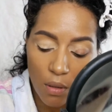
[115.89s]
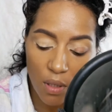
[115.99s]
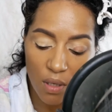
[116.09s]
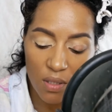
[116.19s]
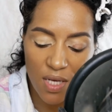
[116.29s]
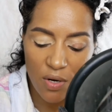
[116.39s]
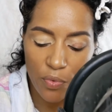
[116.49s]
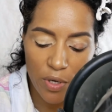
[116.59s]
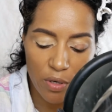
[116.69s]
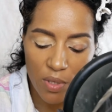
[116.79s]
And it's kind of
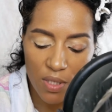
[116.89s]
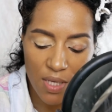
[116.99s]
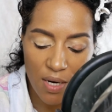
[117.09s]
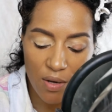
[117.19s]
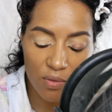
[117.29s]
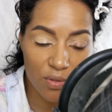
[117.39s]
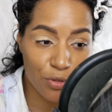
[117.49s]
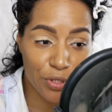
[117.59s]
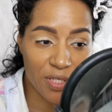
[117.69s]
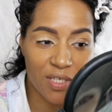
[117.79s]
weird because I don't
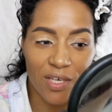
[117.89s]
usually